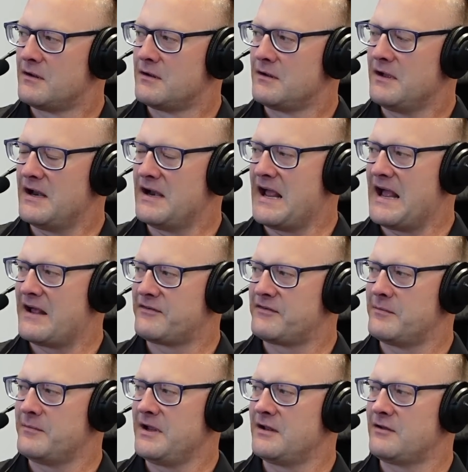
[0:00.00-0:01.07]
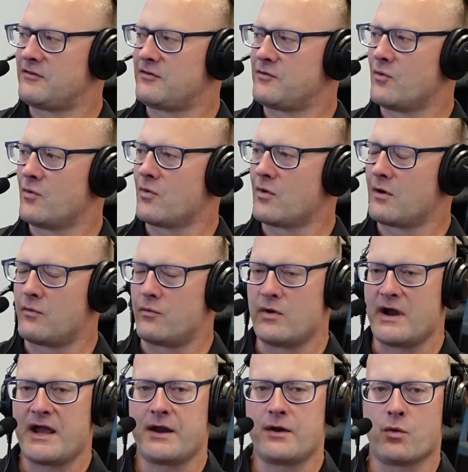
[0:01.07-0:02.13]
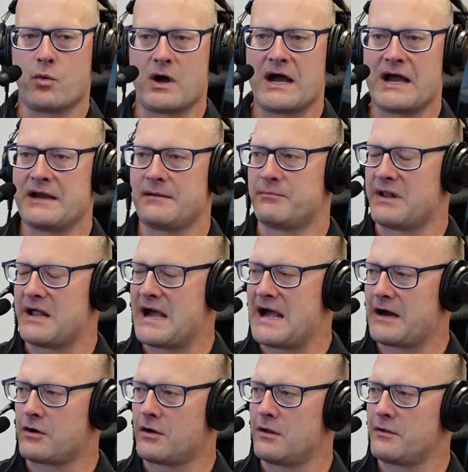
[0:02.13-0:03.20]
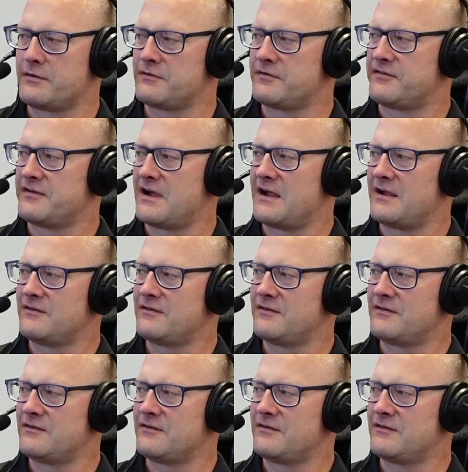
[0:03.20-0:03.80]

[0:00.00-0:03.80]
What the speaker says: And has them in store, red, white, black, all your sizes.